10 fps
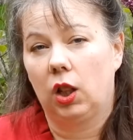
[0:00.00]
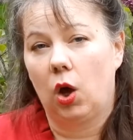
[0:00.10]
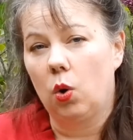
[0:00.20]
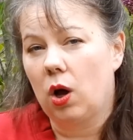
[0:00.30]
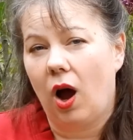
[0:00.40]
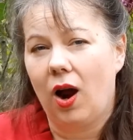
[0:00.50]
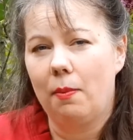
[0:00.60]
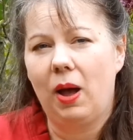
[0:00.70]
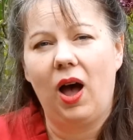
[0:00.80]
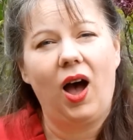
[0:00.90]
low
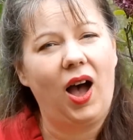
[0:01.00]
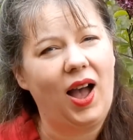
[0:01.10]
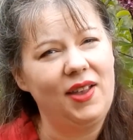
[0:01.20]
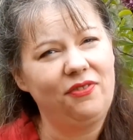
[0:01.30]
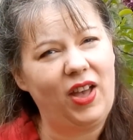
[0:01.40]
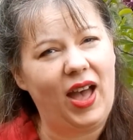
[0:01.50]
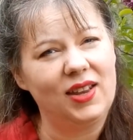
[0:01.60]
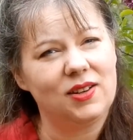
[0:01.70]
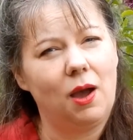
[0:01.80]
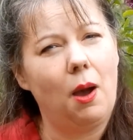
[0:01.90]
carb, high
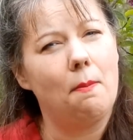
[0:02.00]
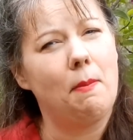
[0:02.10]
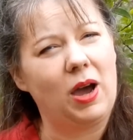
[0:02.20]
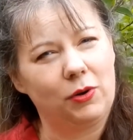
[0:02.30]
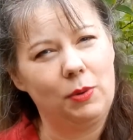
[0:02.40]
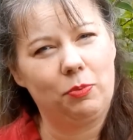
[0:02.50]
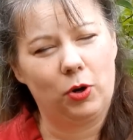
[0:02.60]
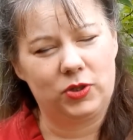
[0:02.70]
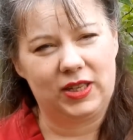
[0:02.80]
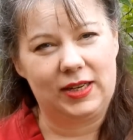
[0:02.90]
fat, moderate
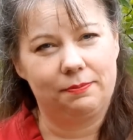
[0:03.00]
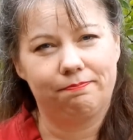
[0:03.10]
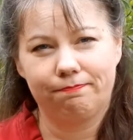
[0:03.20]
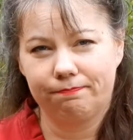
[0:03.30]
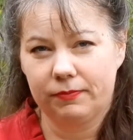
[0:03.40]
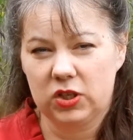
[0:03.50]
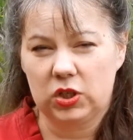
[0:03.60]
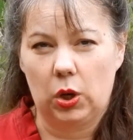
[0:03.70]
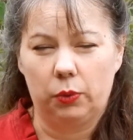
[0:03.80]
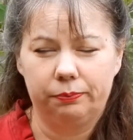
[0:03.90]
protein.
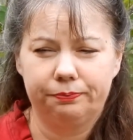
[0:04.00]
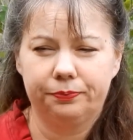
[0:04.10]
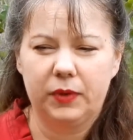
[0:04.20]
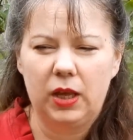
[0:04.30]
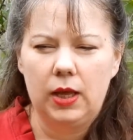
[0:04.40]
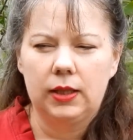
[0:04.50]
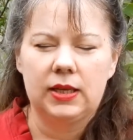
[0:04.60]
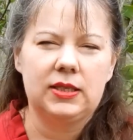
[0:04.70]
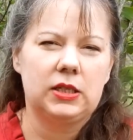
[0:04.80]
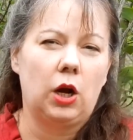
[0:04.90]
So
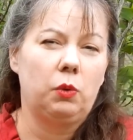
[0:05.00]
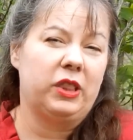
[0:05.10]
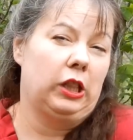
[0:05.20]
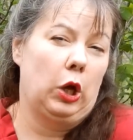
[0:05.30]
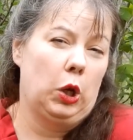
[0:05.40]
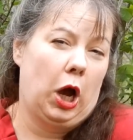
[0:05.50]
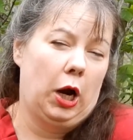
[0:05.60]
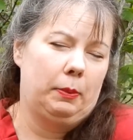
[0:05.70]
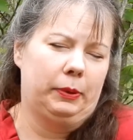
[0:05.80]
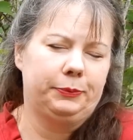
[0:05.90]
let's start with the low
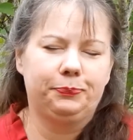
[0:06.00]
carb.